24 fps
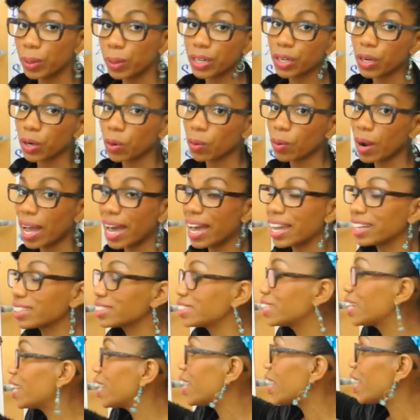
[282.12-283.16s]
be
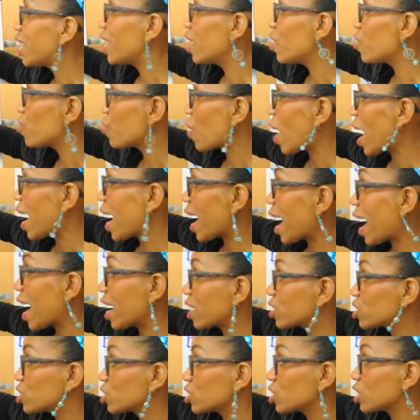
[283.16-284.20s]
correct if I
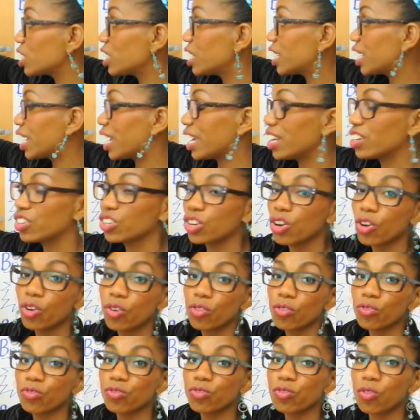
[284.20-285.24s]
actually get
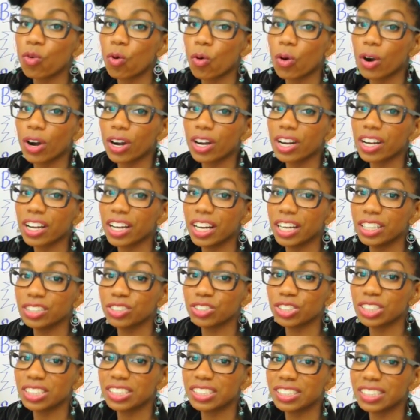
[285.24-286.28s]

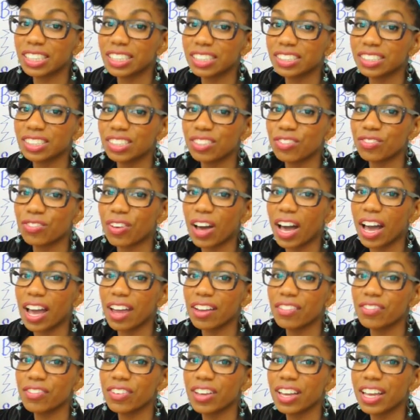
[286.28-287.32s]

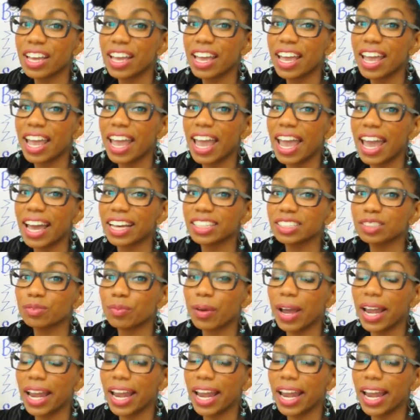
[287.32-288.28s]
465 as my